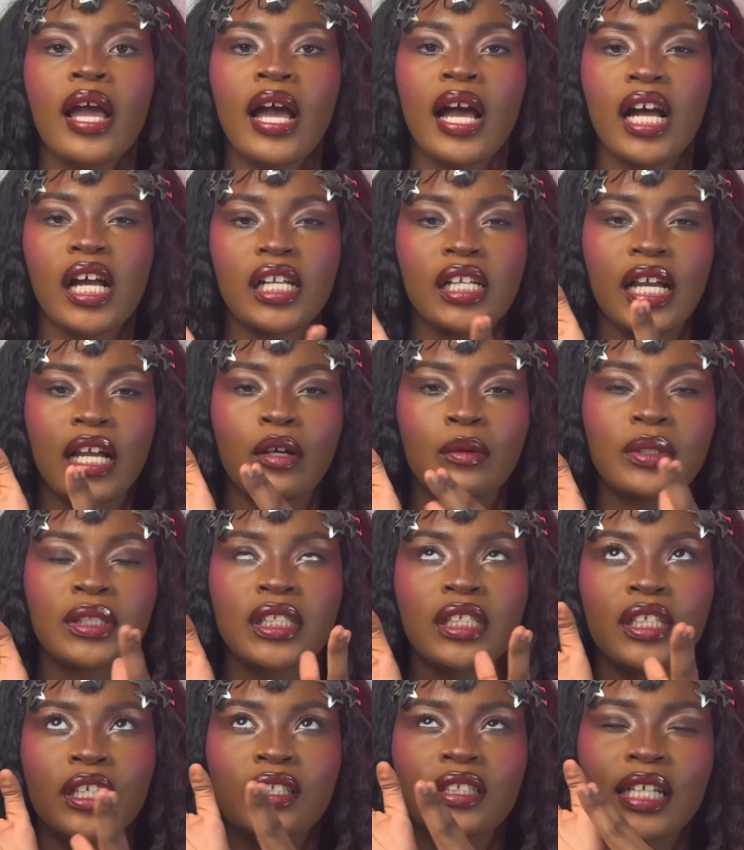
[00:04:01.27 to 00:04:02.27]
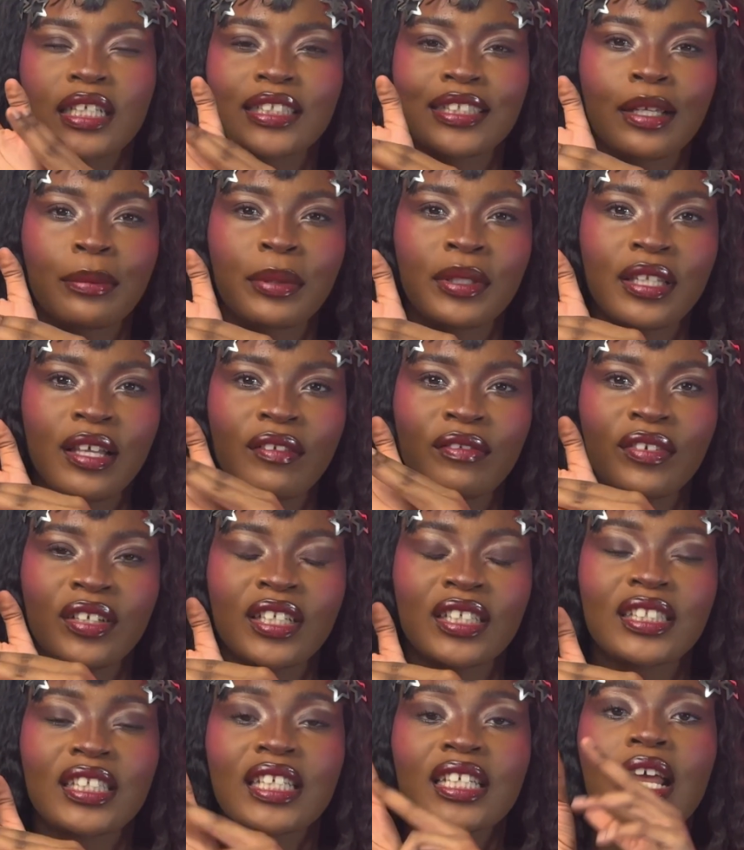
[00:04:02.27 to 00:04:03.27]
and I always see girls like dipping their
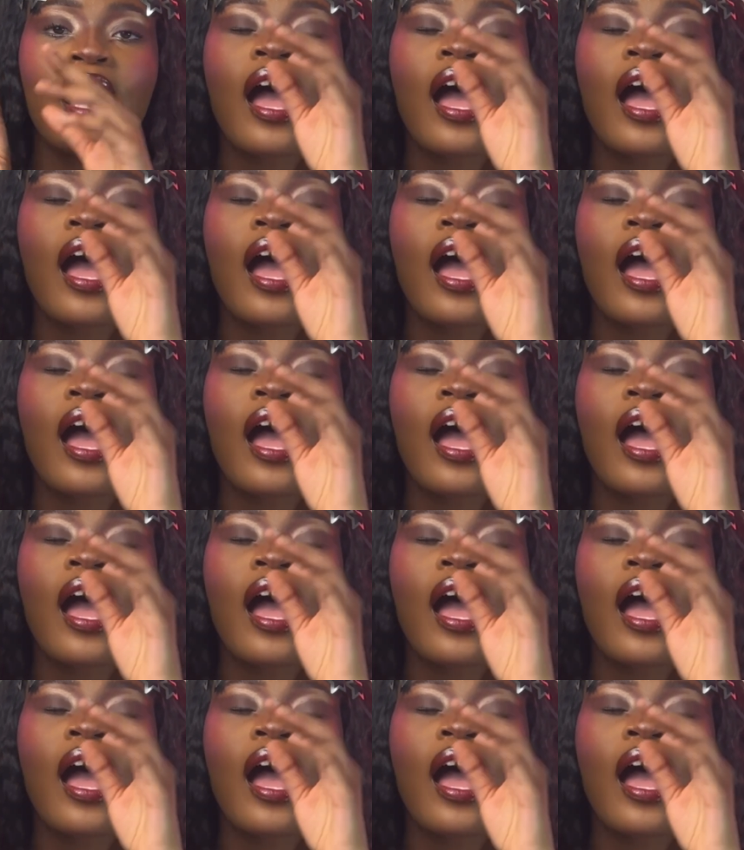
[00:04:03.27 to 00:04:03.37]
fingers in.